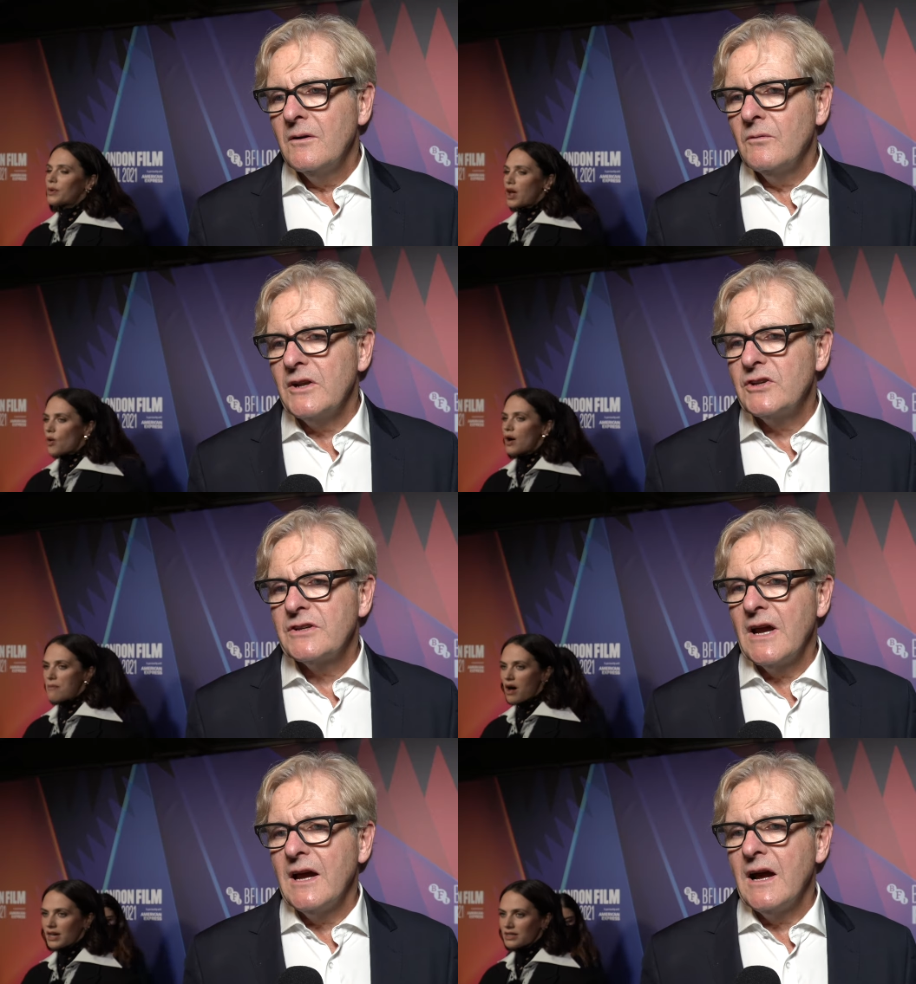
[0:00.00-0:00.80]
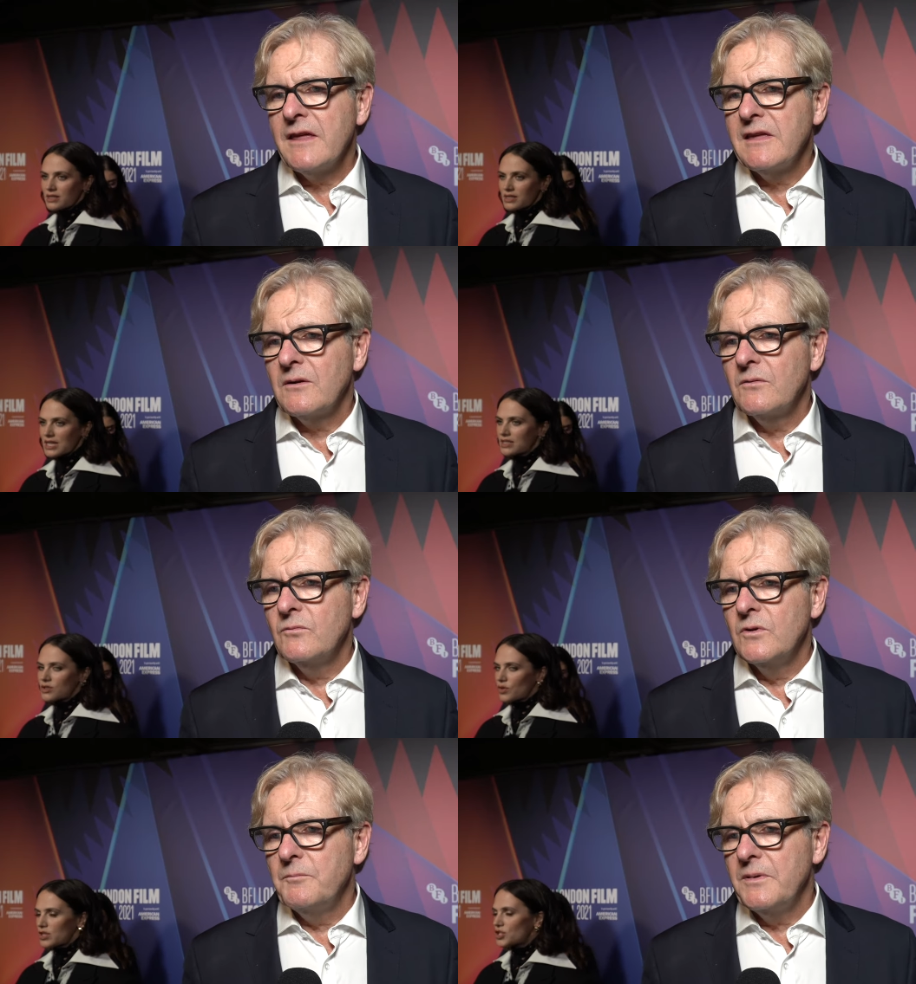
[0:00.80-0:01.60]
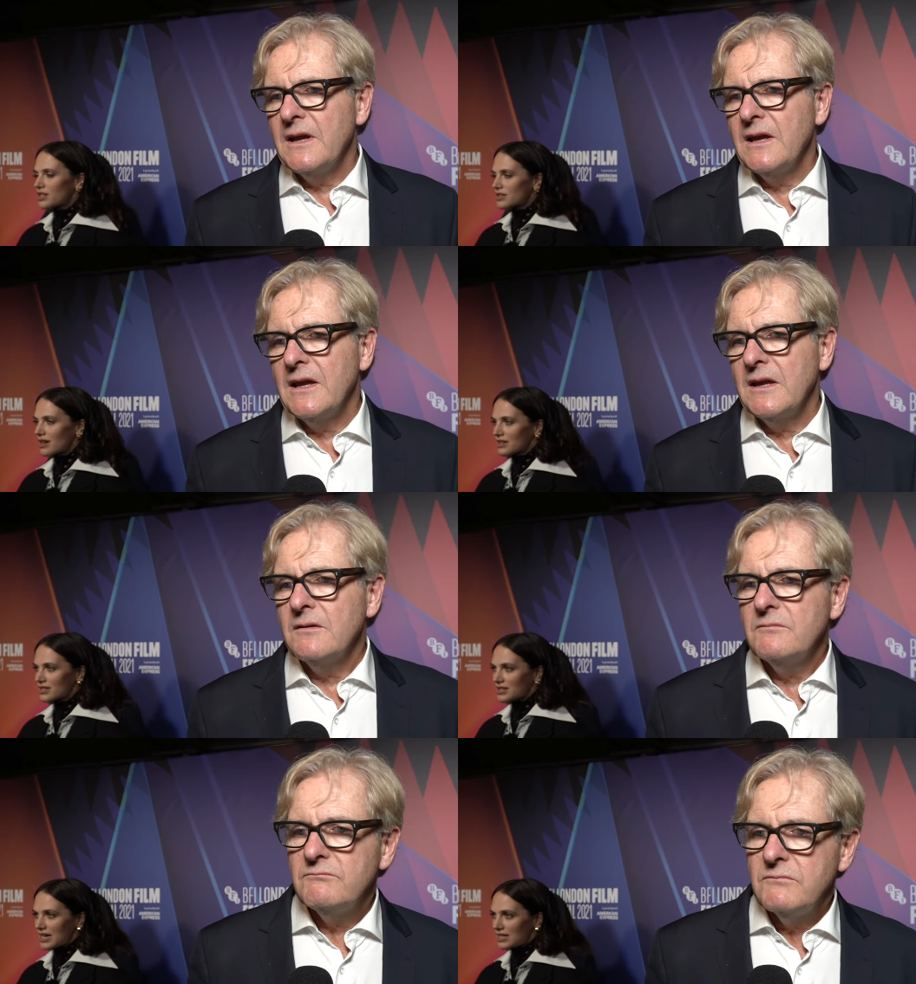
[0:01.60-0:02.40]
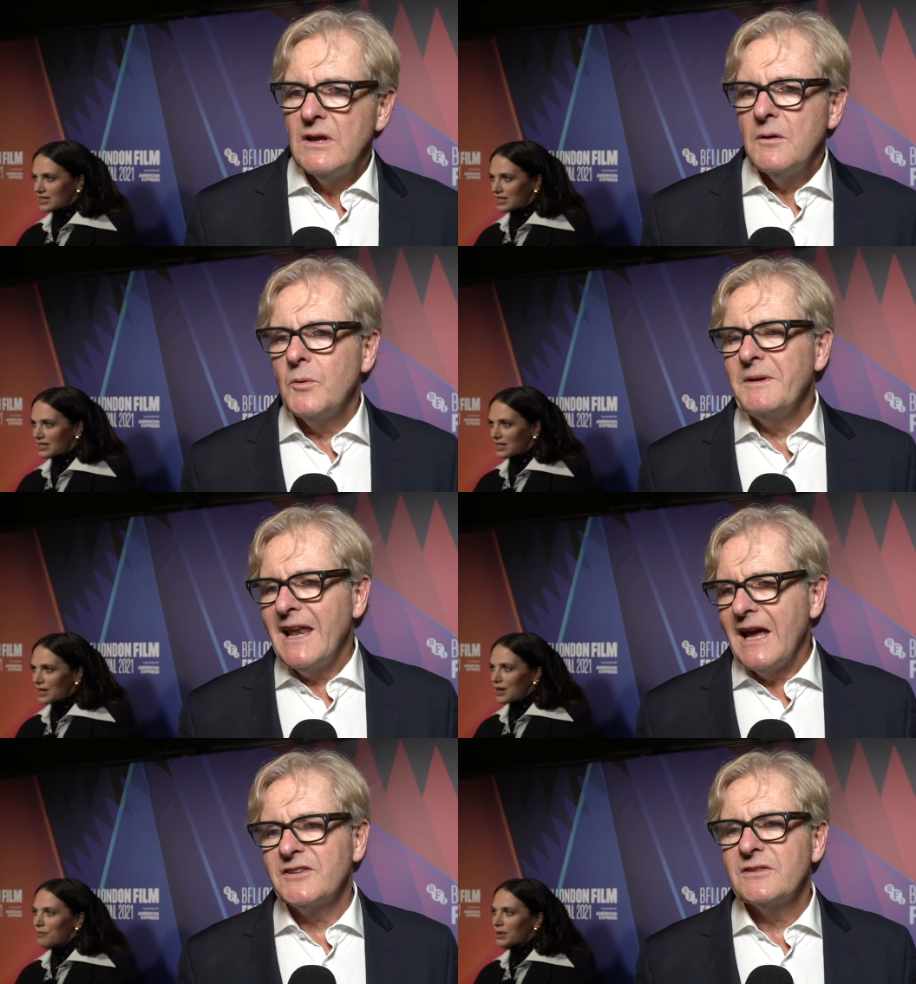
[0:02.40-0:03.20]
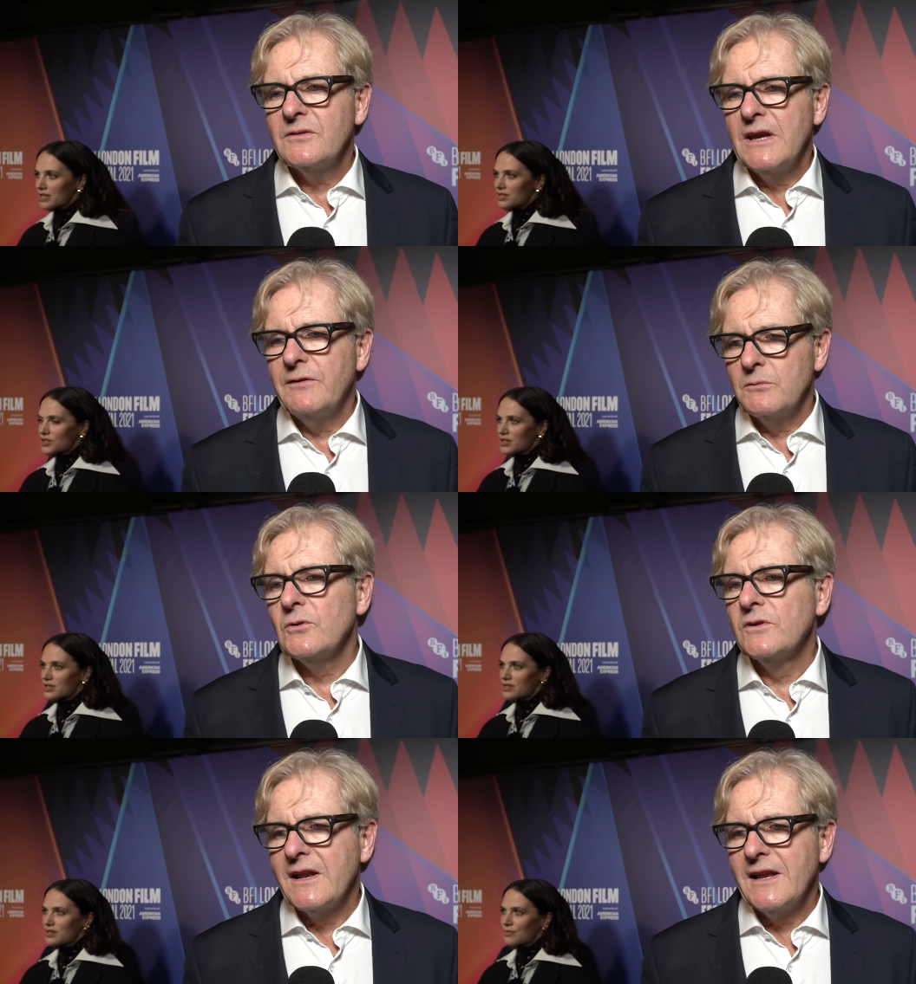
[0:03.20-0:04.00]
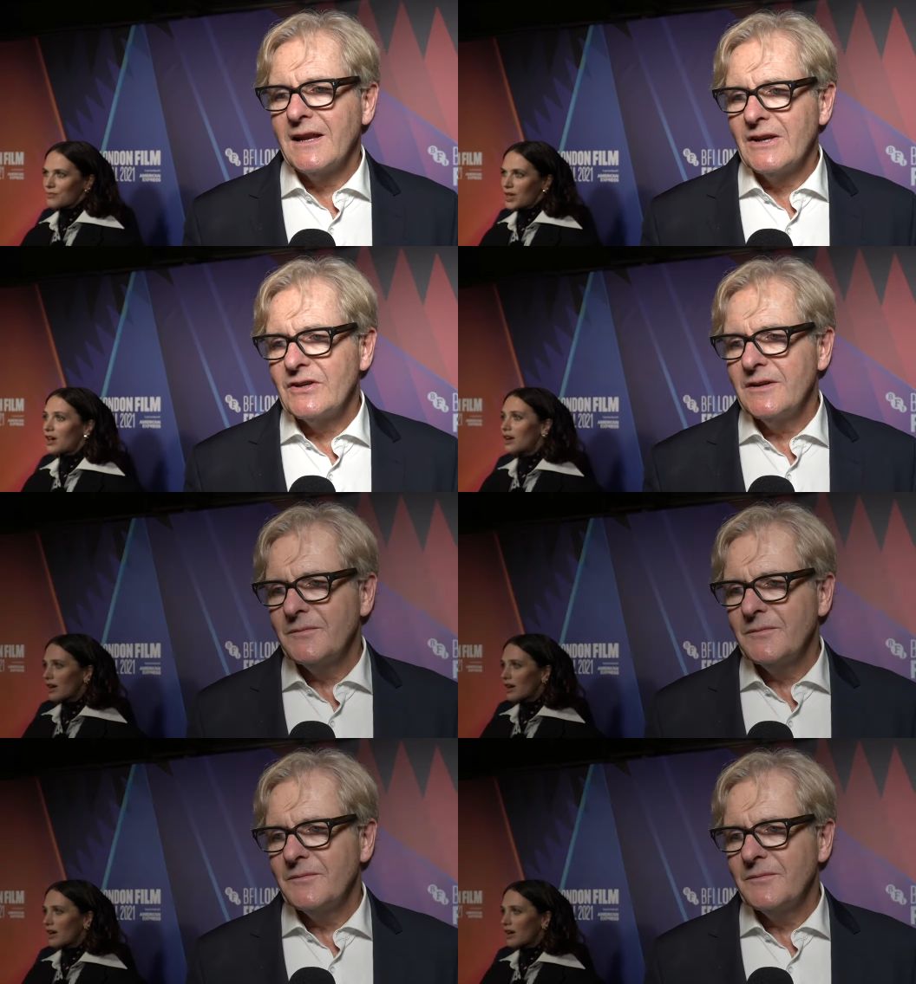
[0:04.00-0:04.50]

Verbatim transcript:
Speaker 1: which uh, I think would be would be less if it was all done in English.